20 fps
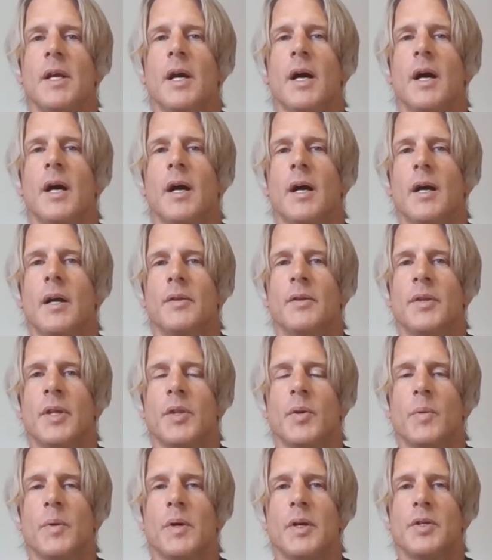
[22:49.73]
In
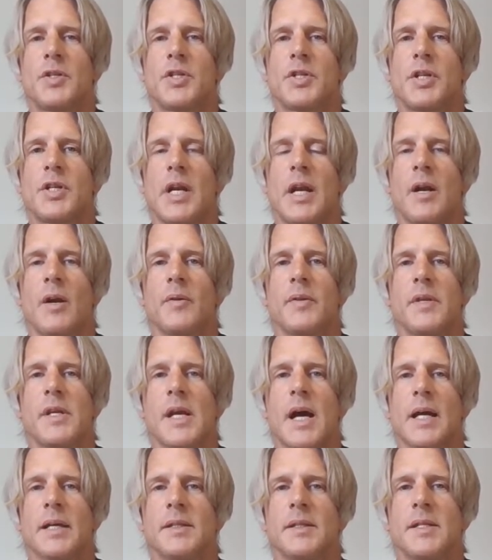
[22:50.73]
other words, share the
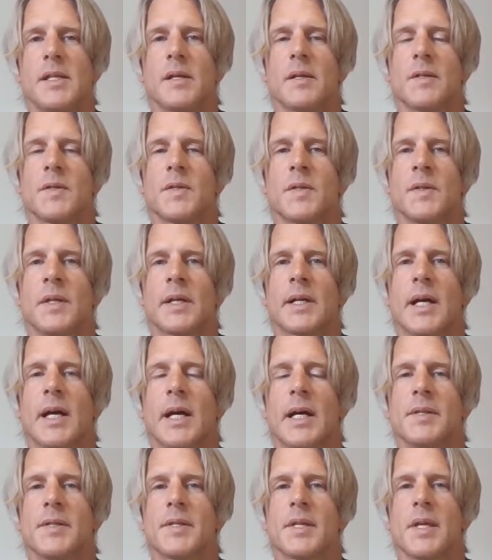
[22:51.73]
ideas and the
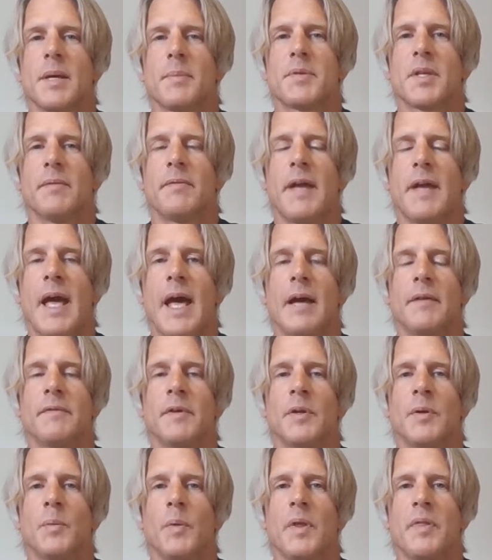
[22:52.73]
concepts of
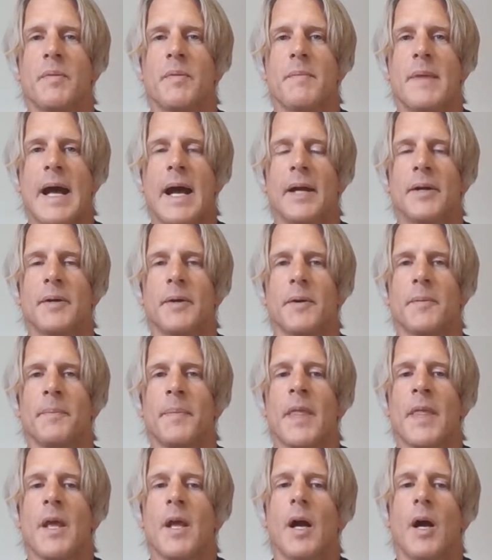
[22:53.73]
heaven with matter.
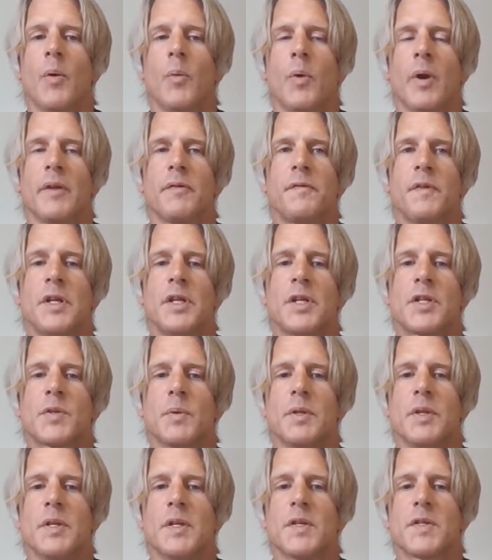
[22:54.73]
I want to finish
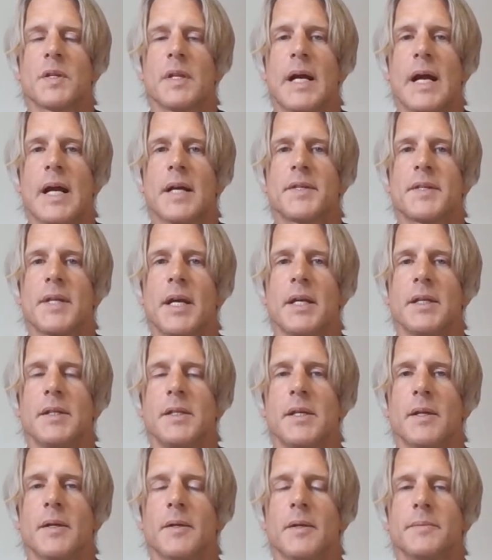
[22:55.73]
with this last
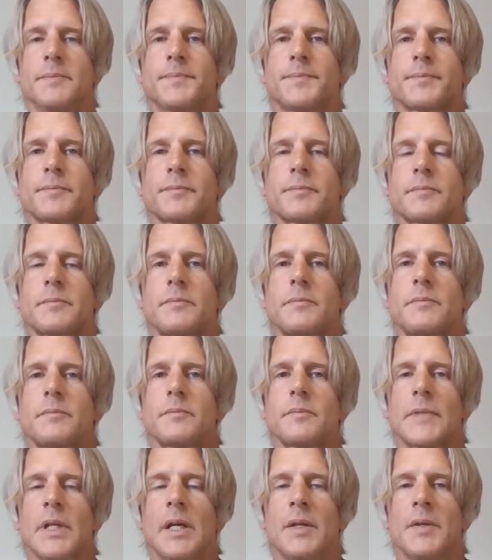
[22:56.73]
idea,
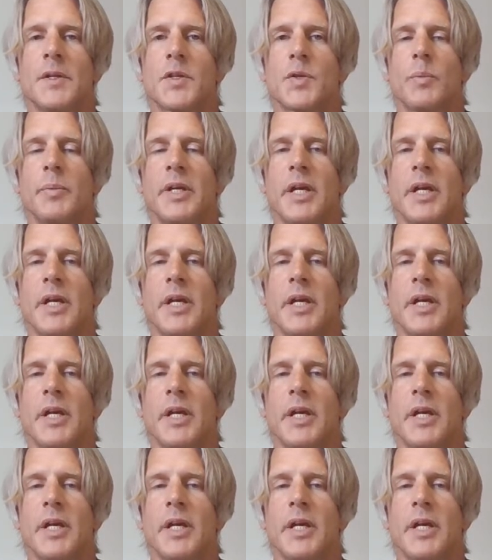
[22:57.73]
and this will be